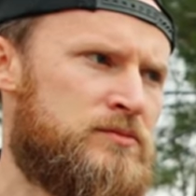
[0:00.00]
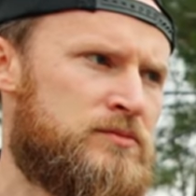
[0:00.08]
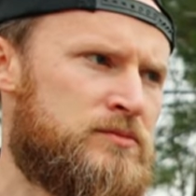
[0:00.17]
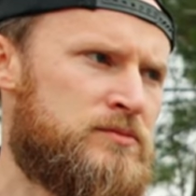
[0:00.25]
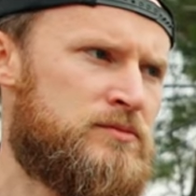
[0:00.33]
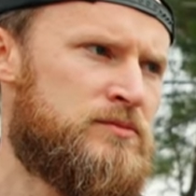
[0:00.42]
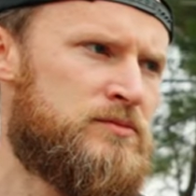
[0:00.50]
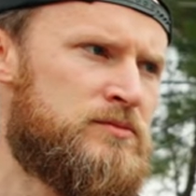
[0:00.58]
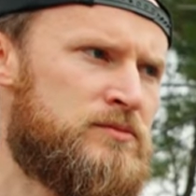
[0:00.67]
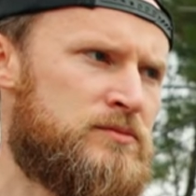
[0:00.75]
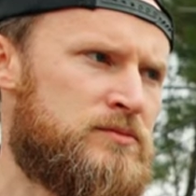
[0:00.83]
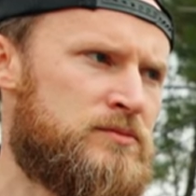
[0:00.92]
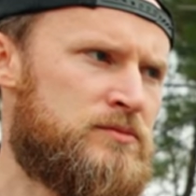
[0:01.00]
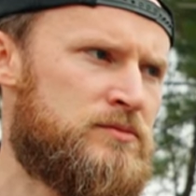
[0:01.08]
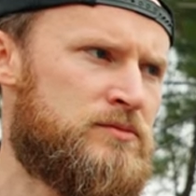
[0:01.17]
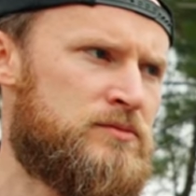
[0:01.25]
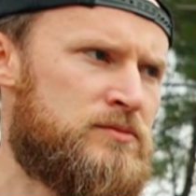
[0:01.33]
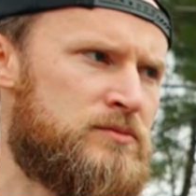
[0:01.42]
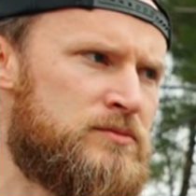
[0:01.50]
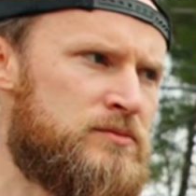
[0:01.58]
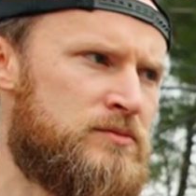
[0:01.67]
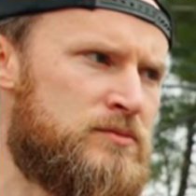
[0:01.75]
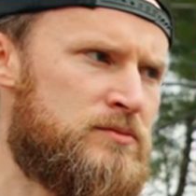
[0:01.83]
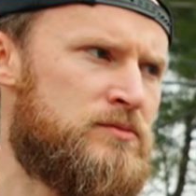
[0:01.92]

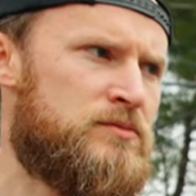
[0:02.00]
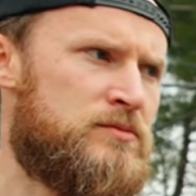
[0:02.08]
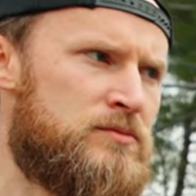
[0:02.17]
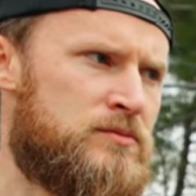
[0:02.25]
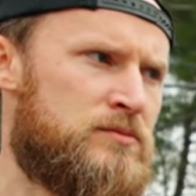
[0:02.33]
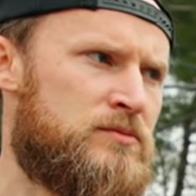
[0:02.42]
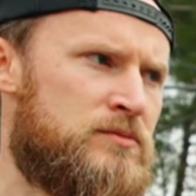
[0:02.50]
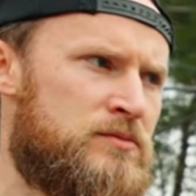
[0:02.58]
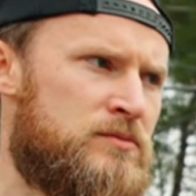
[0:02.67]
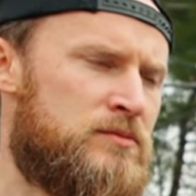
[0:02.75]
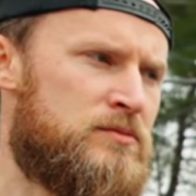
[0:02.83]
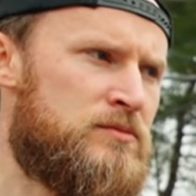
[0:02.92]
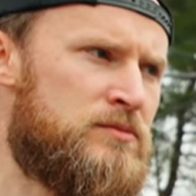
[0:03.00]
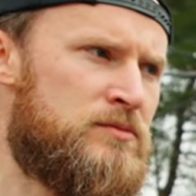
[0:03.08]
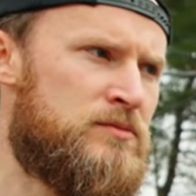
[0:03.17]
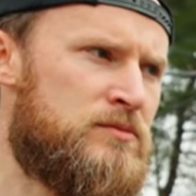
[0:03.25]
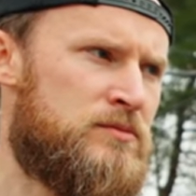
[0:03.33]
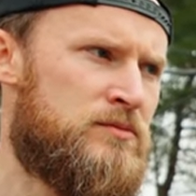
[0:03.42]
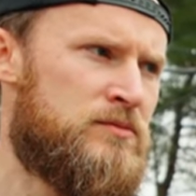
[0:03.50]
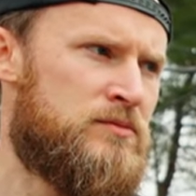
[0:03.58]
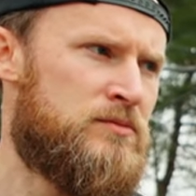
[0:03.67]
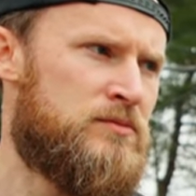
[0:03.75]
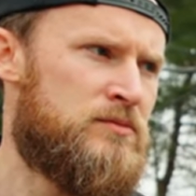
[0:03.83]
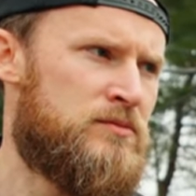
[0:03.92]

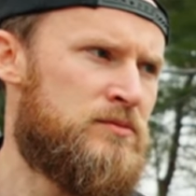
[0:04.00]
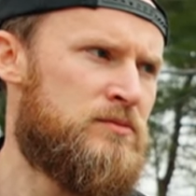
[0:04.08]
[no speech]